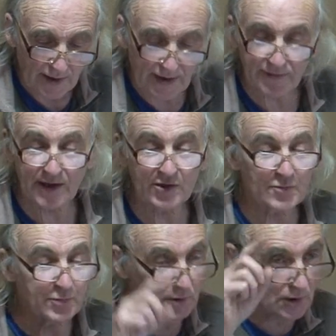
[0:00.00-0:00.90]
And then
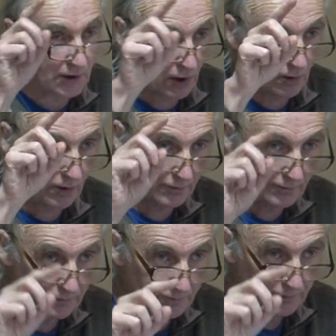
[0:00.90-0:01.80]
you put colon,
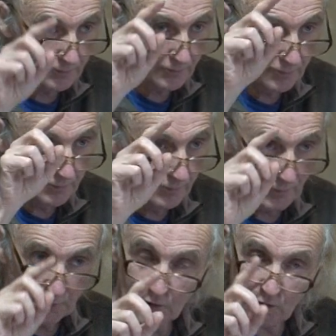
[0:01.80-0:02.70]

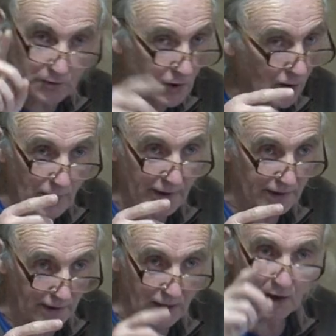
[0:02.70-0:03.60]
not comma
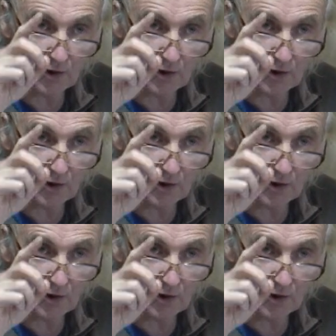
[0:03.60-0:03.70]
here,